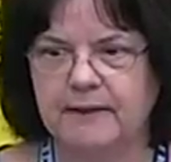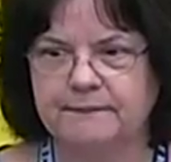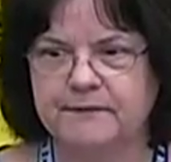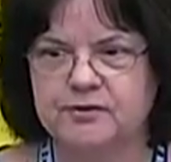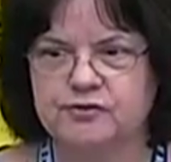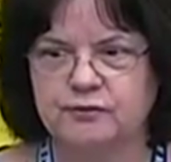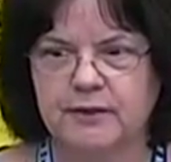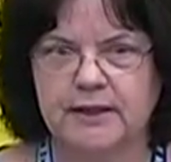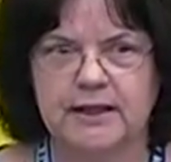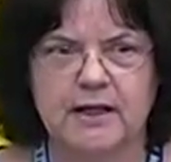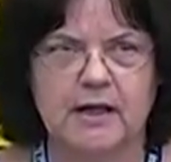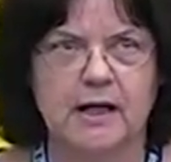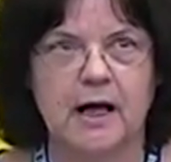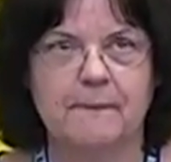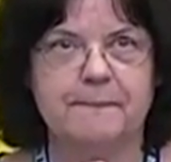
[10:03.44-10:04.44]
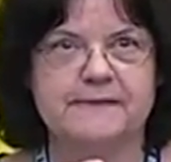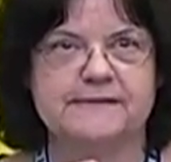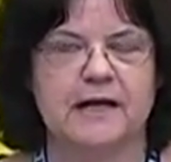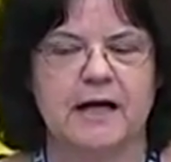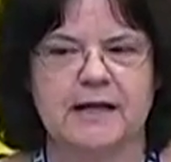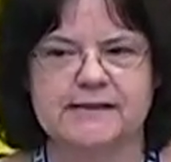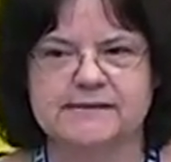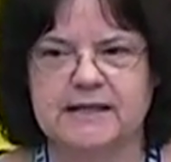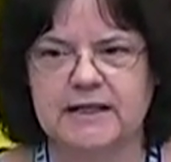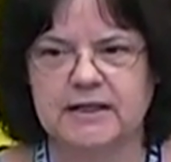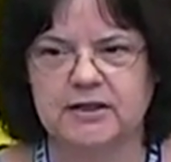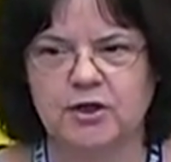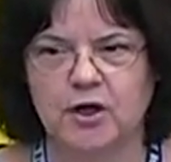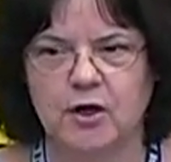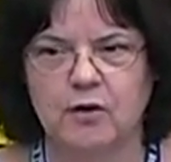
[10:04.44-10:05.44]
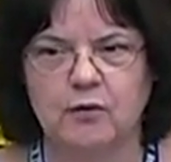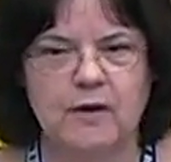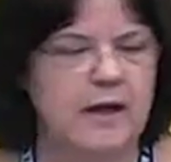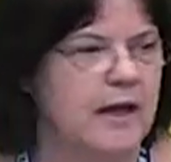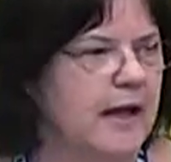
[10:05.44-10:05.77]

up the tree, up as high as they could go.